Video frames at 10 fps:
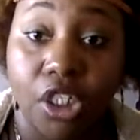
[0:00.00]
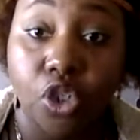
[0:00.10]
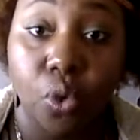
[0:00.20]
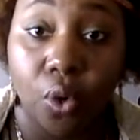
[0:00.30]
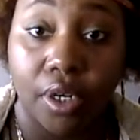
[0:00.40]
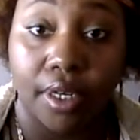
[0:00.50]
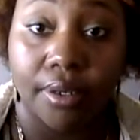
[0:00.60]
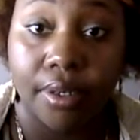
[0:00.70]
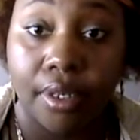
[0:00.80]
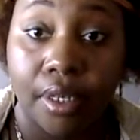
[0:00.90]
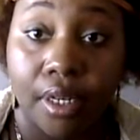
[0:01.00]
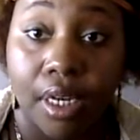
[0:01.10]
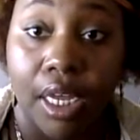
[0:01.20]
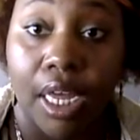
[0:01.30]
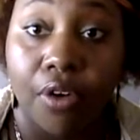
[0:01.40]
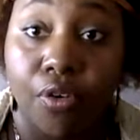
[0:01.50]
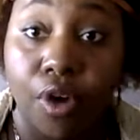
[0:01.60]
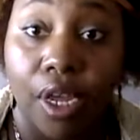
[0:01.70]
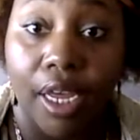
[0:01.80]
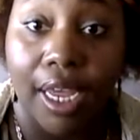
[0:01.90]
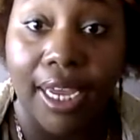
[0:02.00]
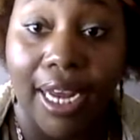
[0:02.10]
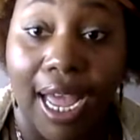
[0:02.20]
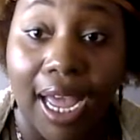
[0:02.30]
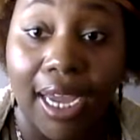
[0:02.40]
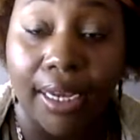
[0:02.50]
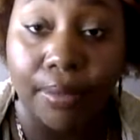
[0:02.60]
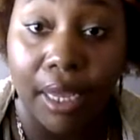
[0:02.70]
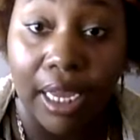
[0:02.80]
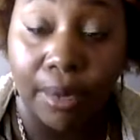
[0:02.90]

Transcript: this daughter, and I'm